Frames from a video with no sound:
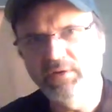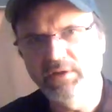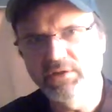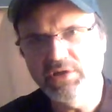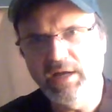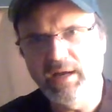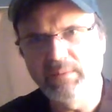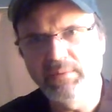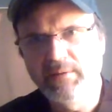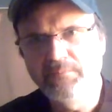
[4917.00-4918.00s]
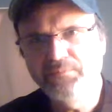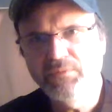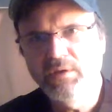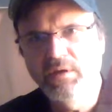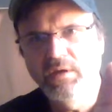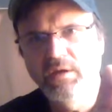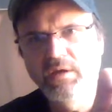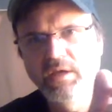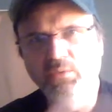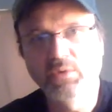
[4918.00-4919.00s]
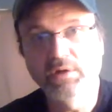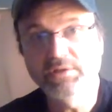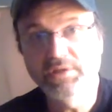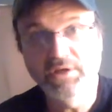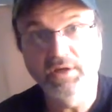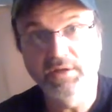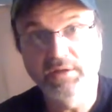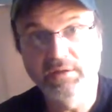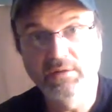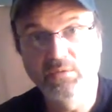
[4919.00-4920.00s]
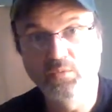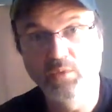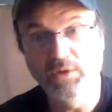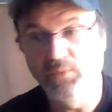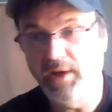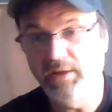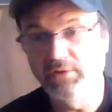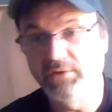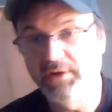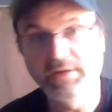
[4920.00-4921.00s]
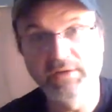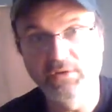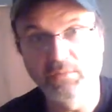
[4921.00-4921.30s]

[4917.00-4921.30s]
in the shop, it works good with regular Nintendo